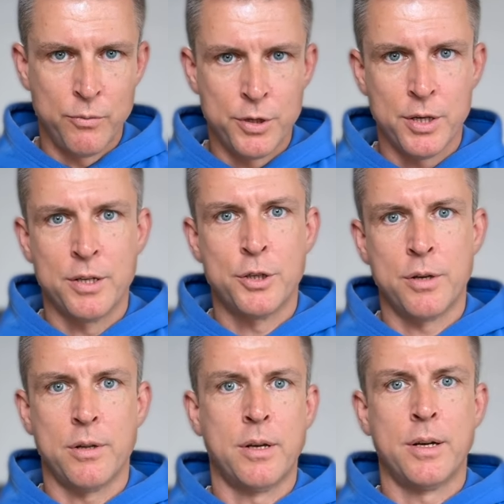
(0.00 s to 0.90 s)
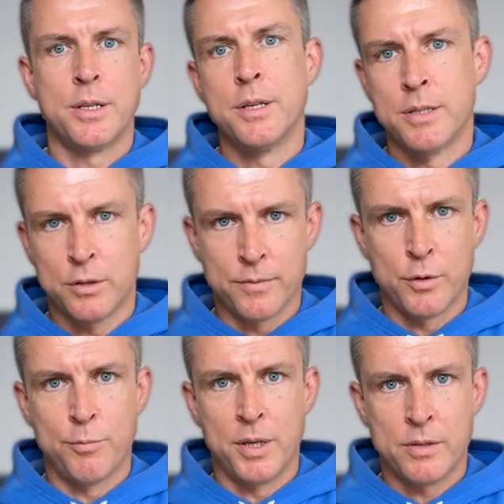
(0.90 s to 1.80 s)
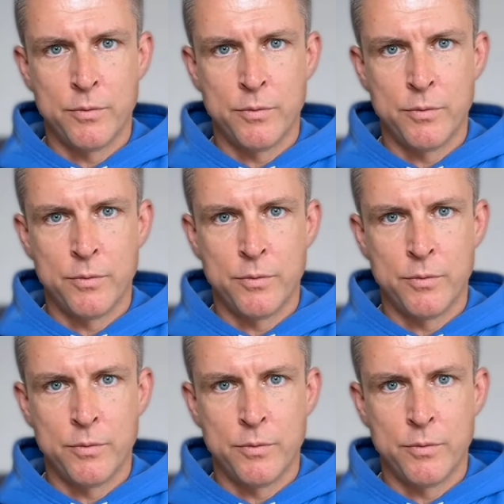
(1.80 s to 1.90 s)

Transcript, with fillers: which are general characteristics of the optics,